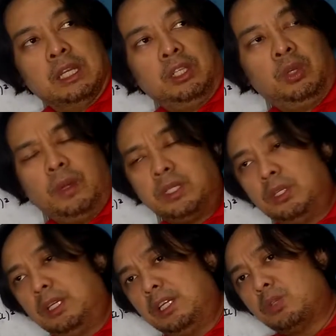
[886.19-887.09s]
The question
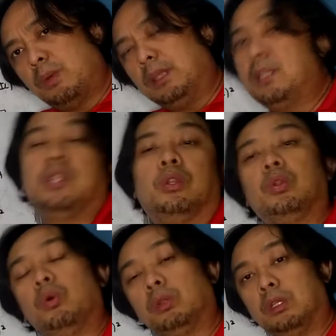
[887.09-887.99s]
is what is the
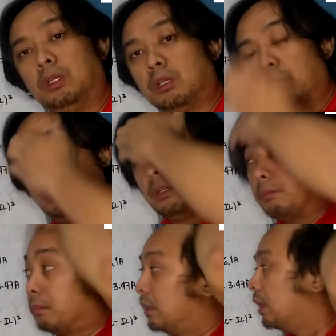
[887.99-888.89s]
total current
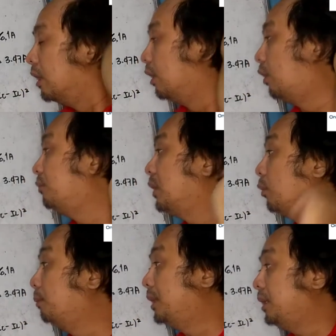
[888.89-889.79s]
of the
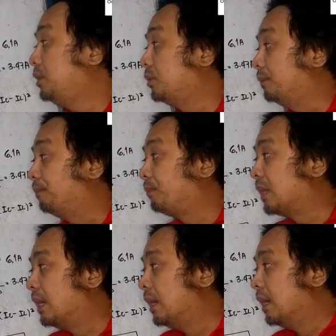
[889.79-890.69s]
combination?
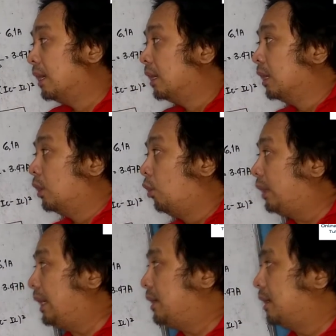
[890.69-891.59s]

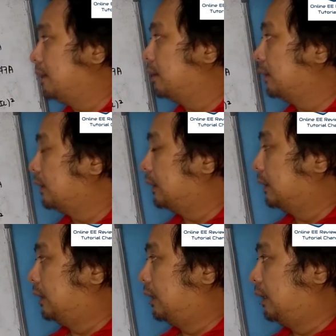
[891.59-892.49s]
Okay,
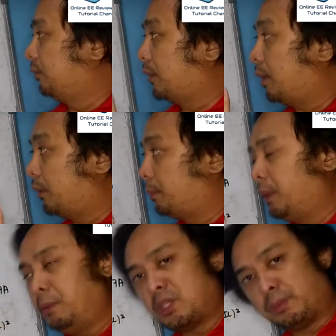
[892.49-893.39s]
uh, from our
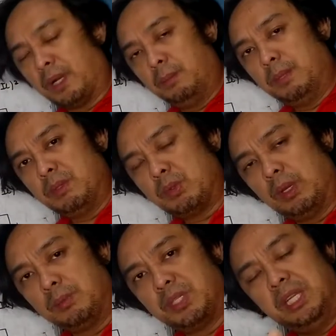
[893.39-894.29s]
previous problems, we
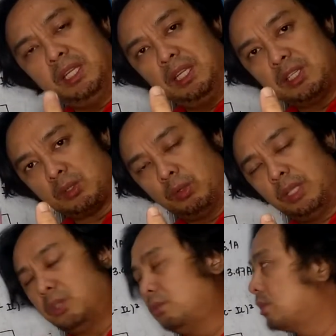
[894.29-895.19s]
have series
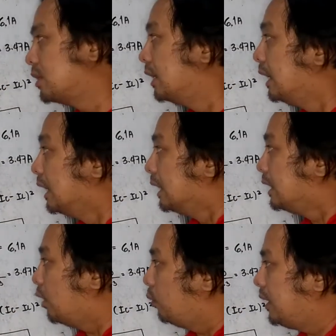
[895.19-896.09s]
connections.
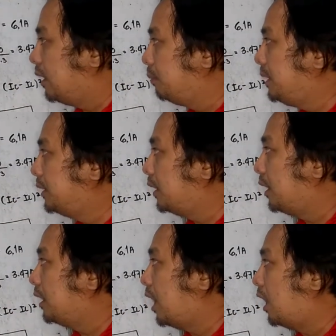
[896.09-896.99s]
Now we have here
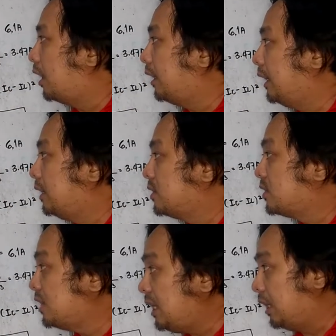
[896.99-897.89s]
an
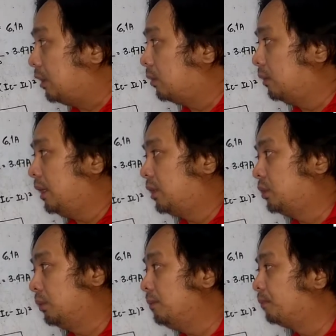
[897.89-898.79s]
RLC
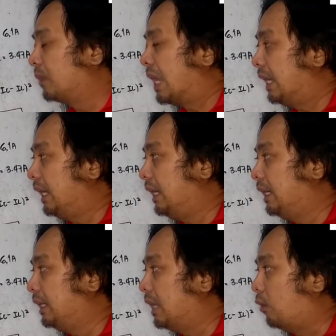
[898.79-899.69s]
connection
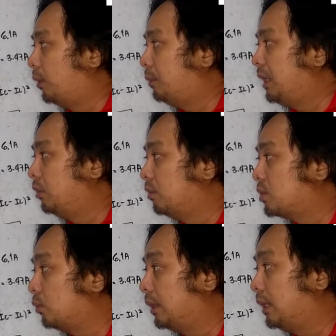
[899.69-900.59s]
and our main goal is
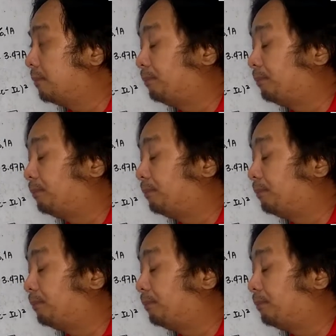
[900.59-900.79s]
to get